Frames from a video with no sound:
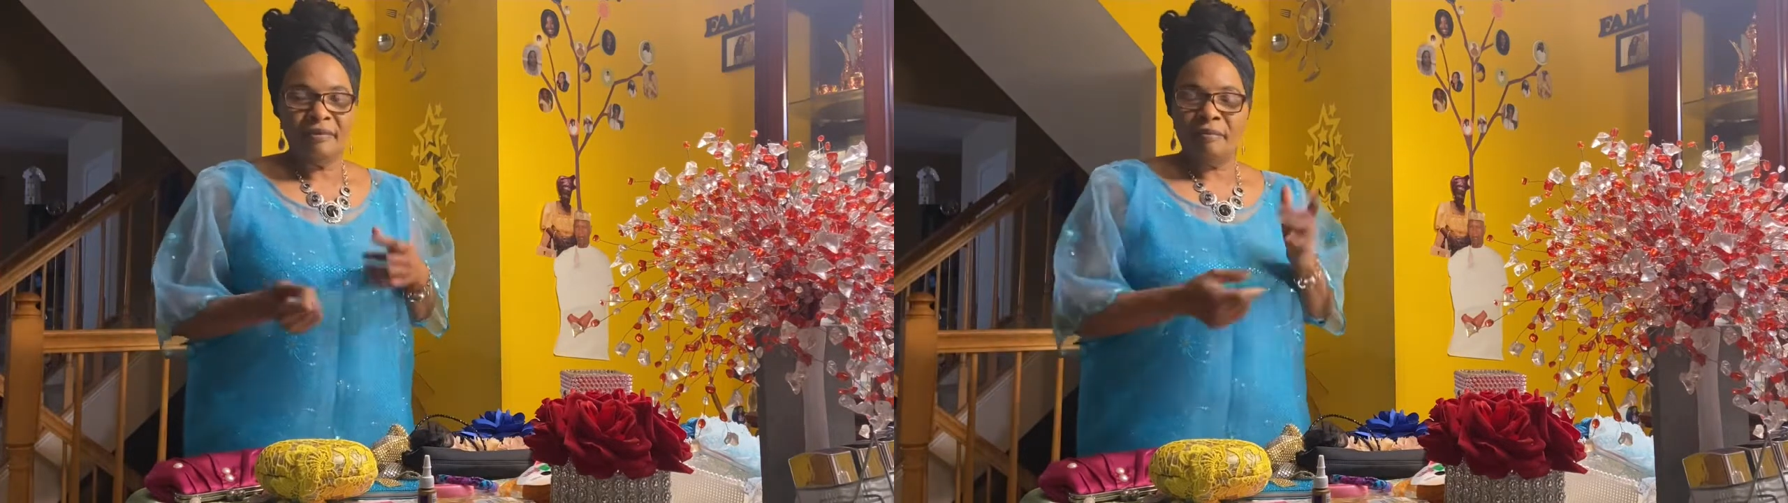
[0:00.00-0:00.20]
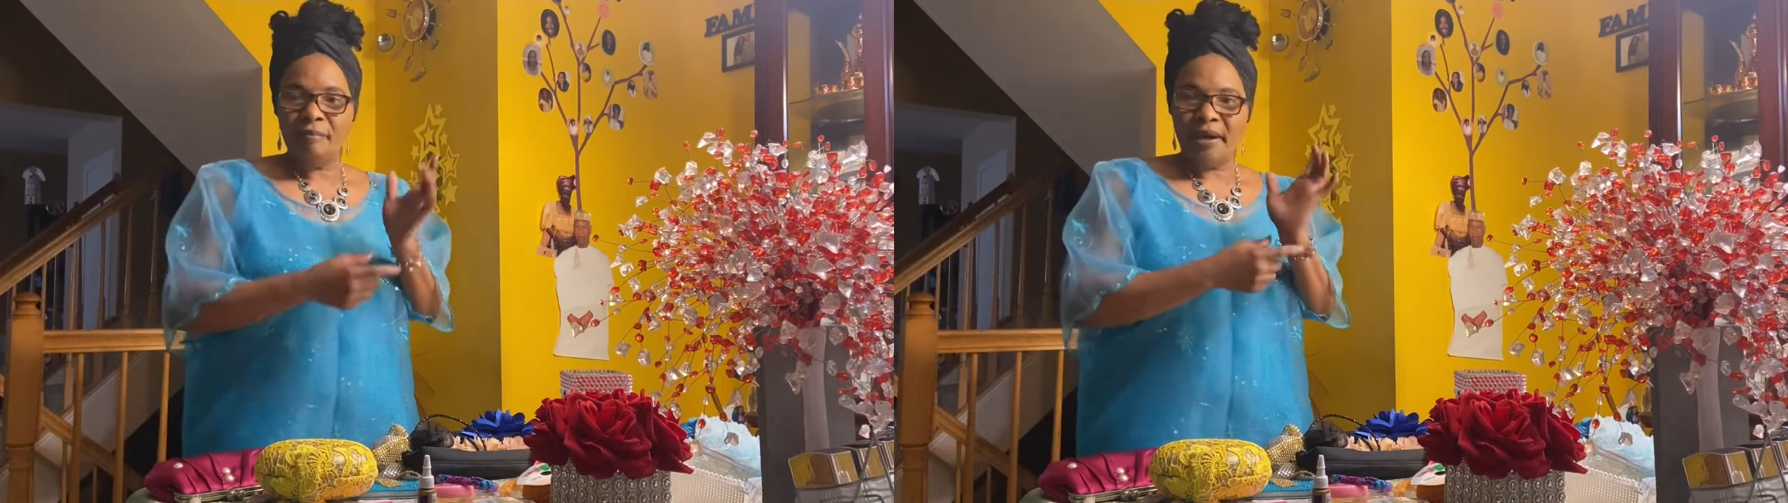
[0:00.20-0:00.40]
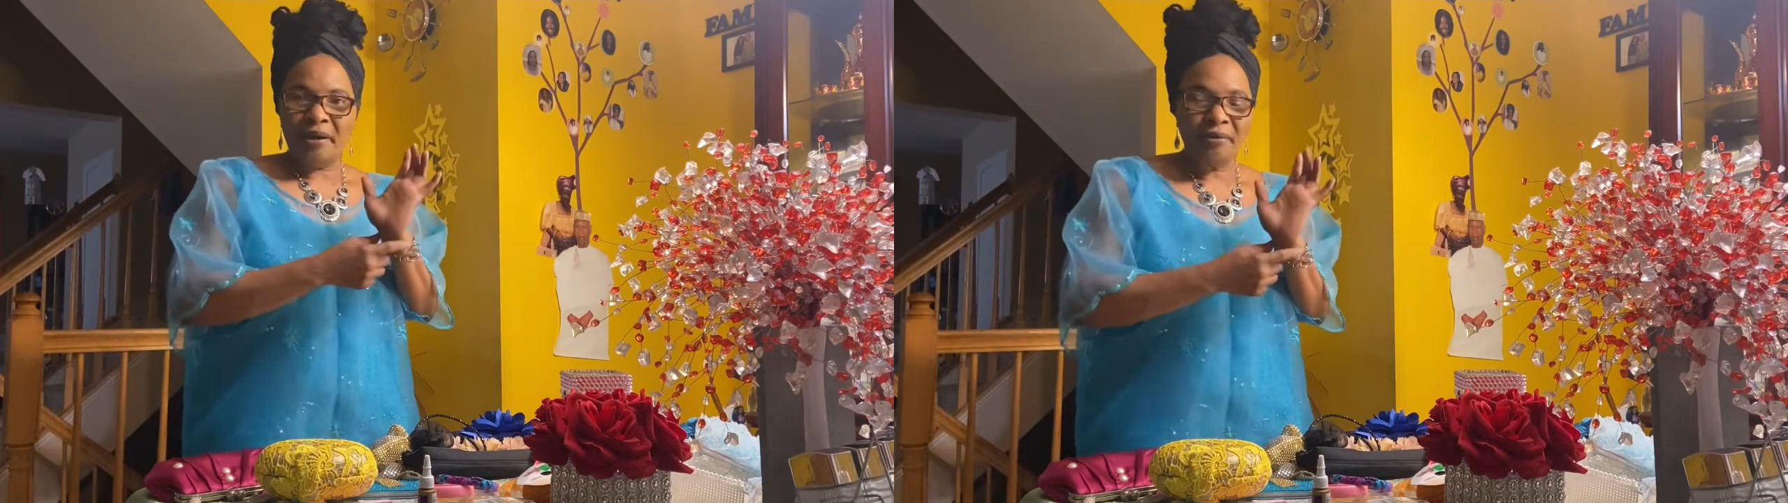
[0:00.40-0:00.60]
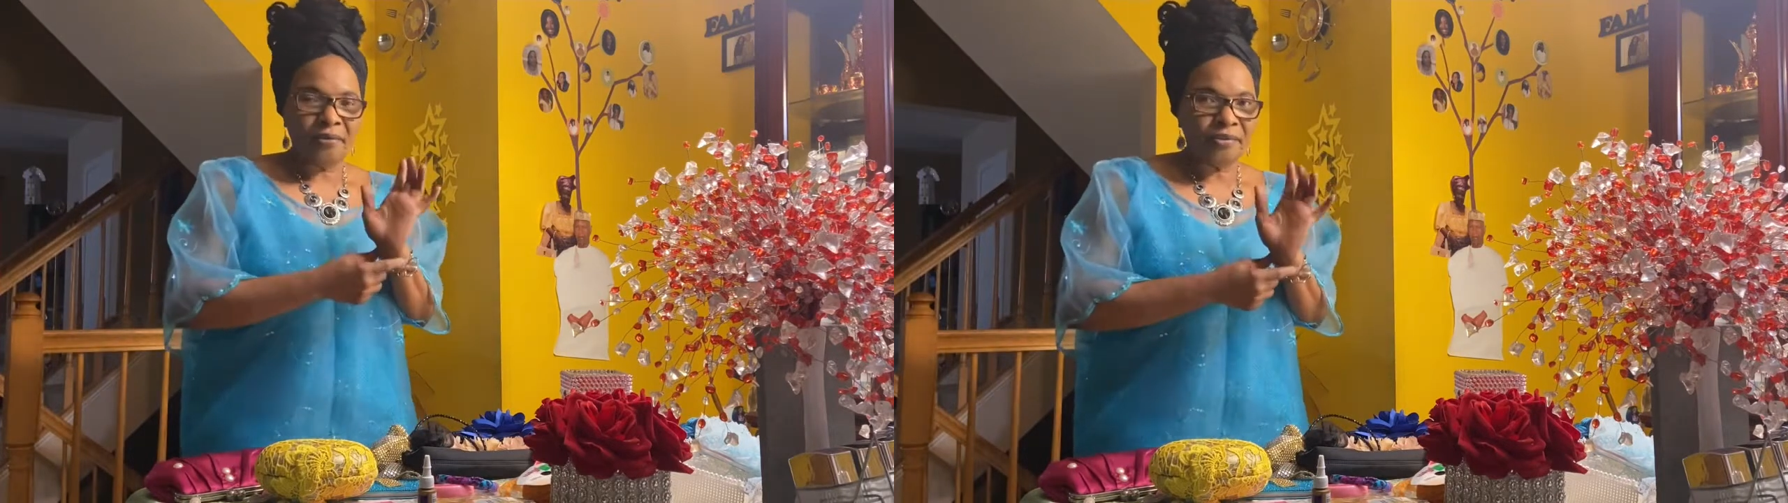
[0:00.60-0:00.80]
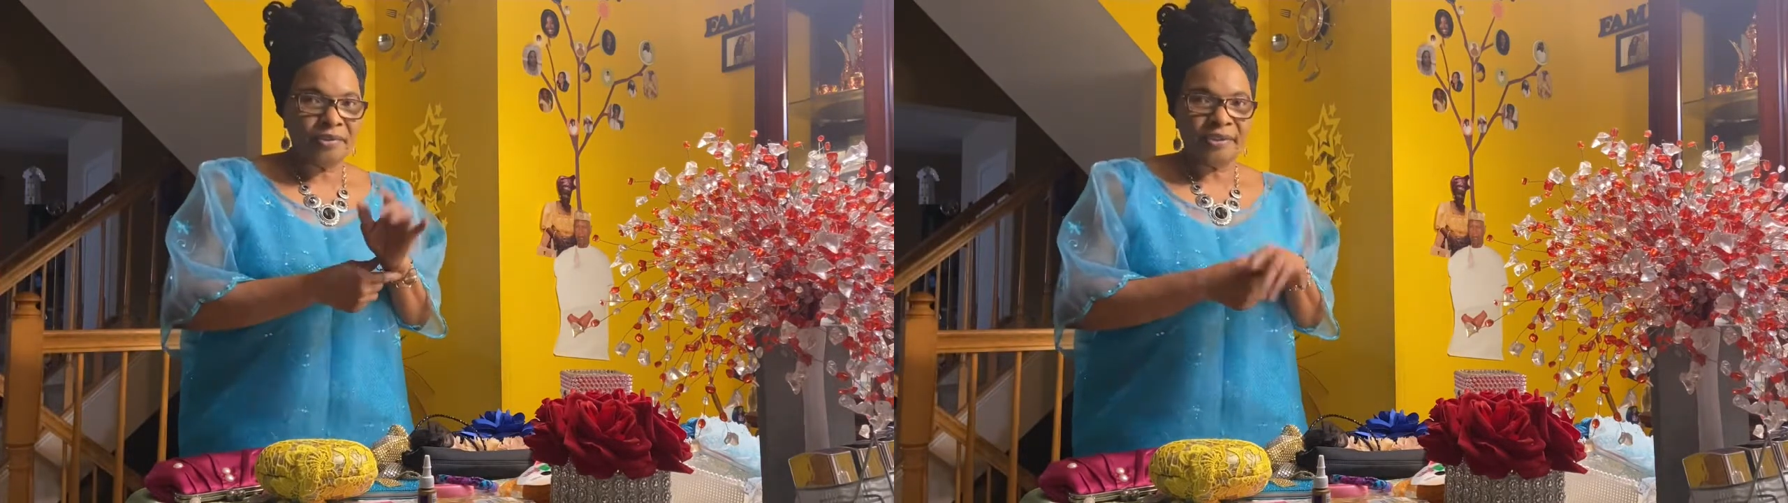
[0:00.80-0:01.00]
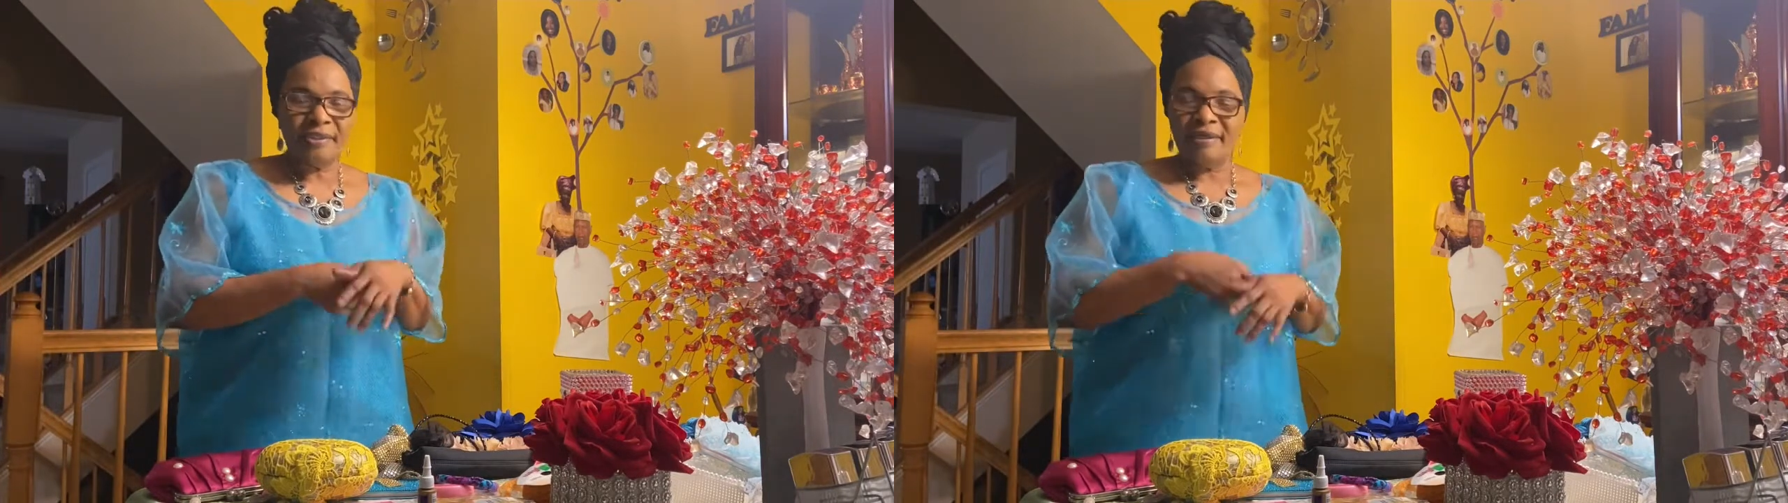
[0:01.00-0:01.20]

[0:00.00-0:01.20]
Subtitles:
bangles,